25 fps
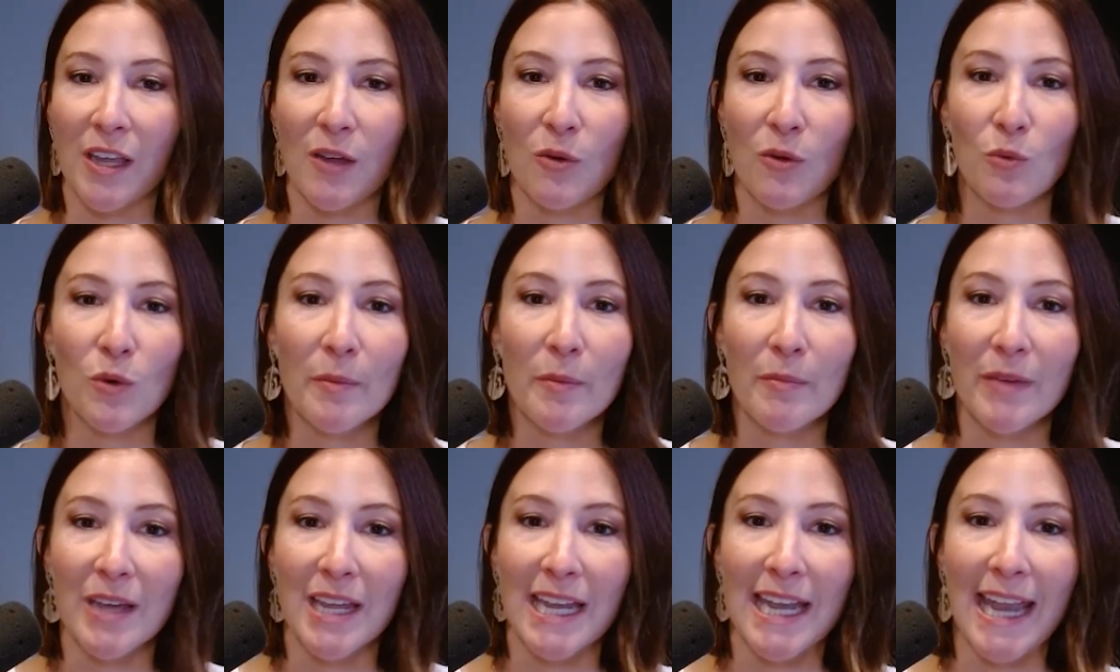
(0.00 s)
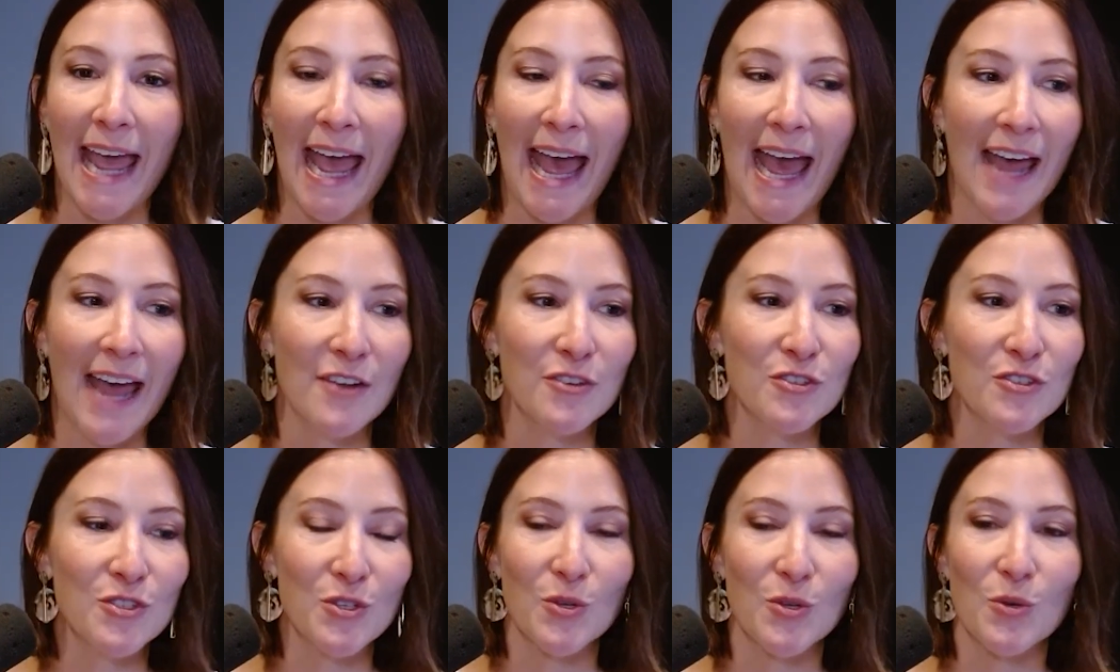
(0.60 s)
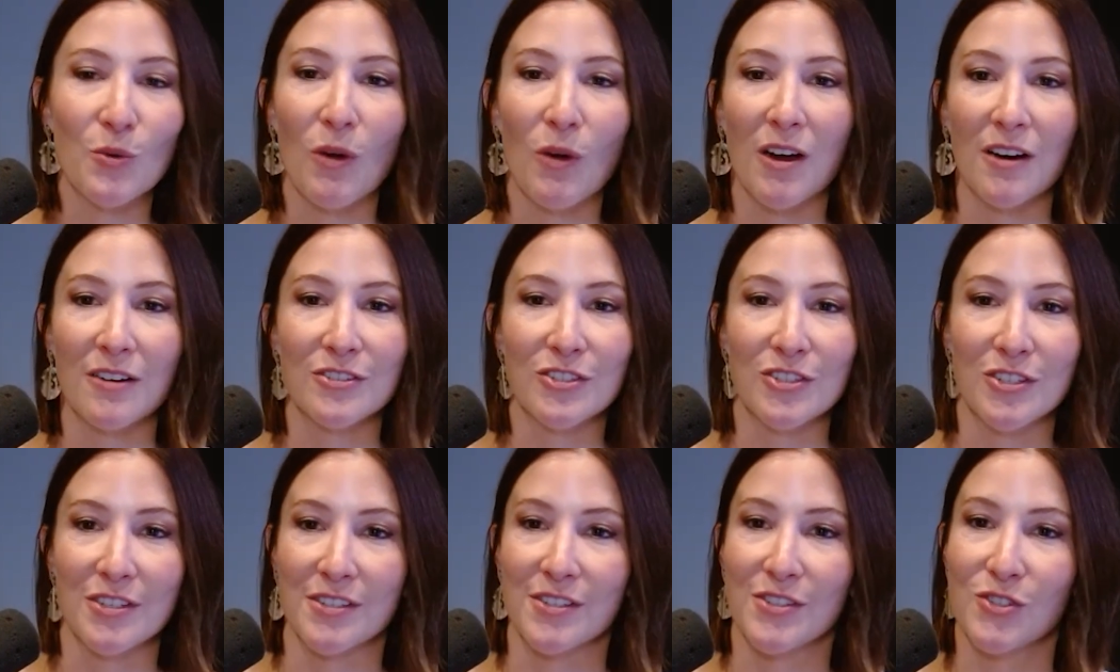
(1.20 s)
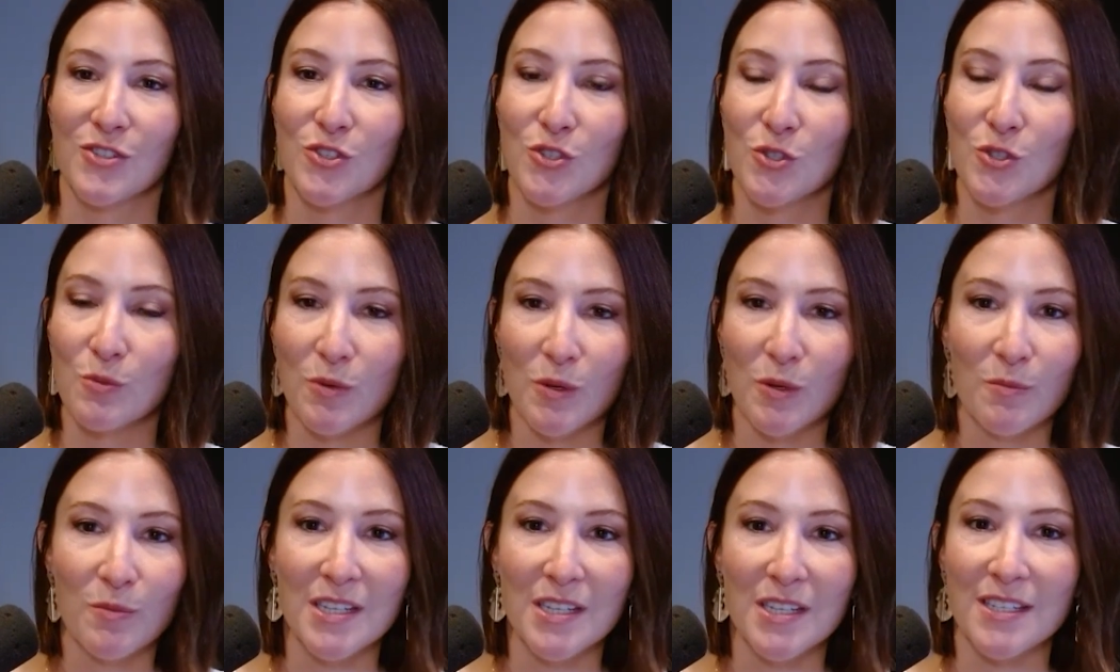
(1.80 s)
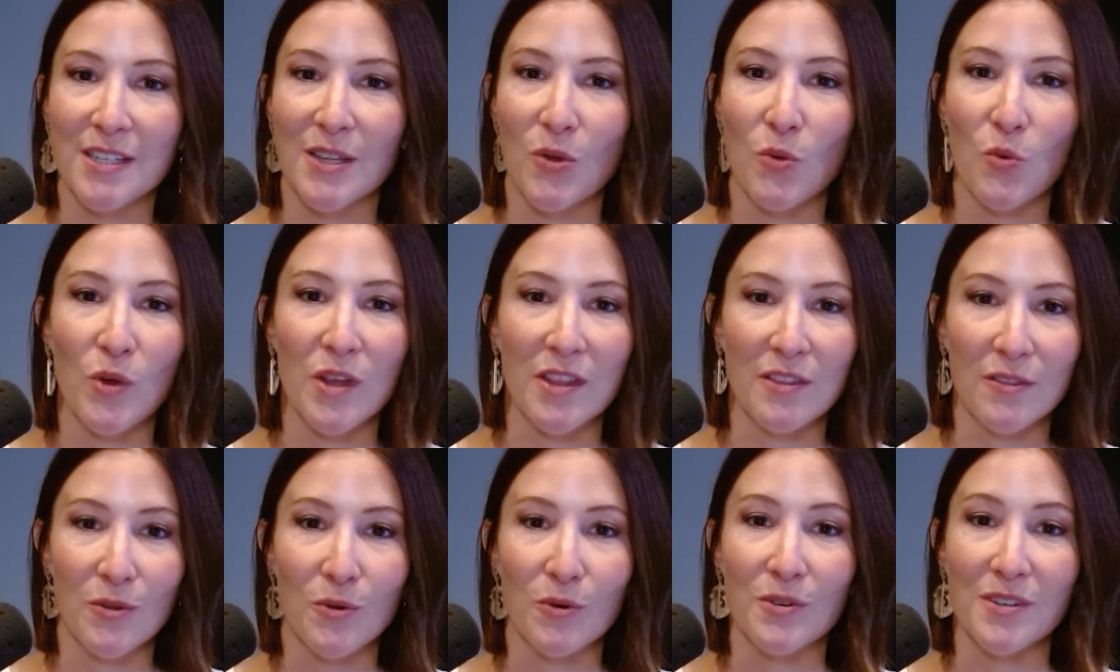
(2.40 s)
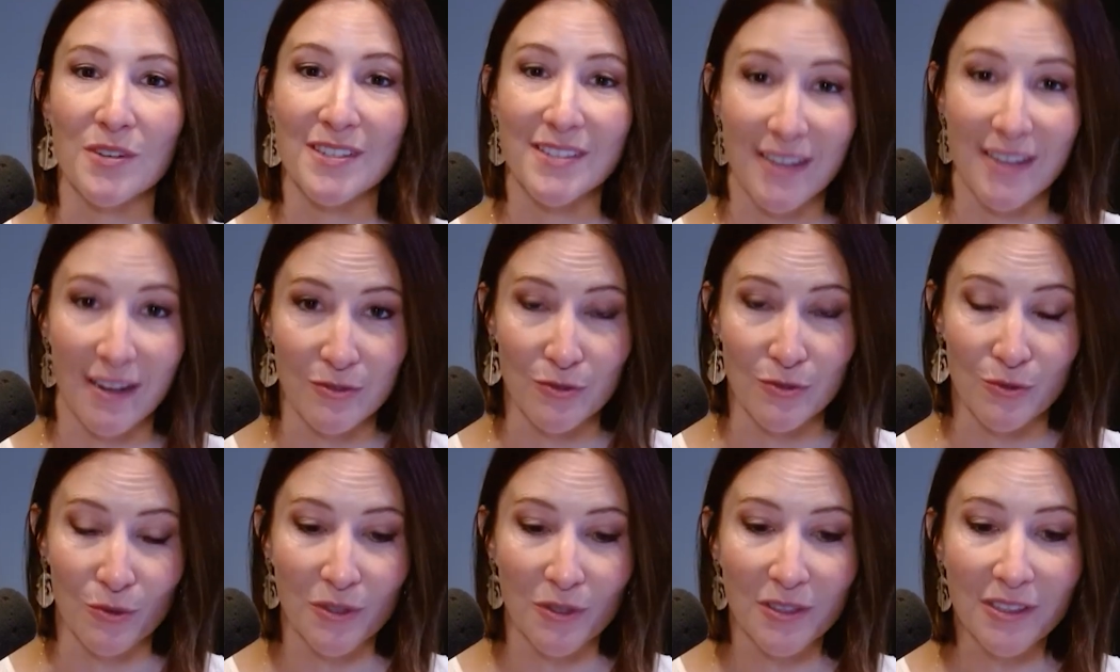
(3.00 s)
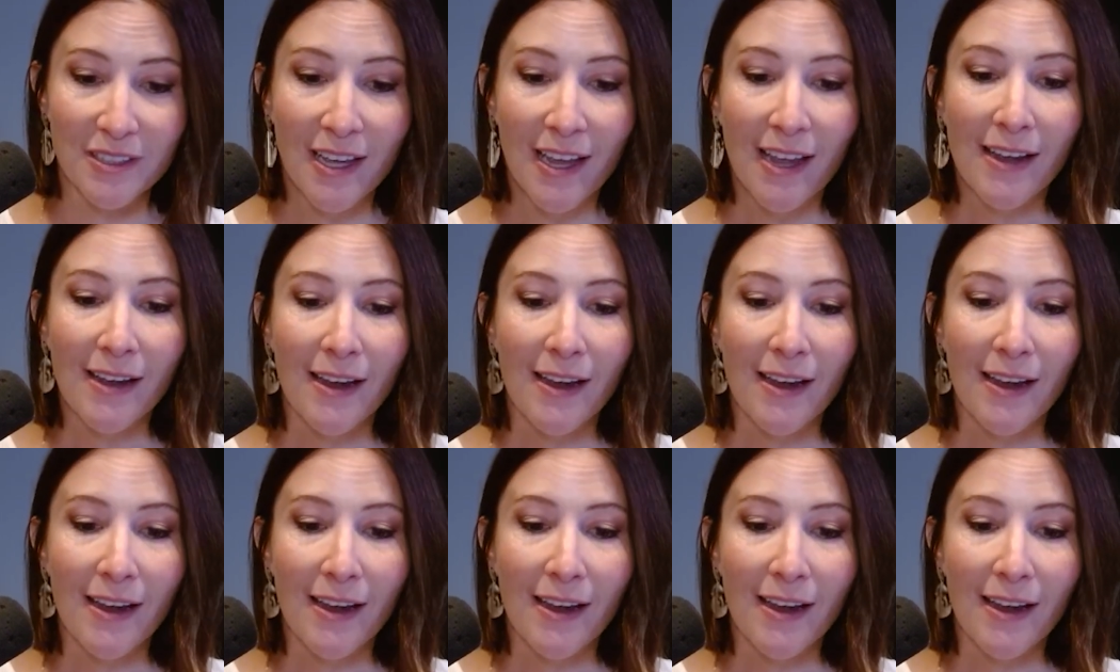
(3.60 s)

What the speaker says: woman and you are just super busy with your schedule,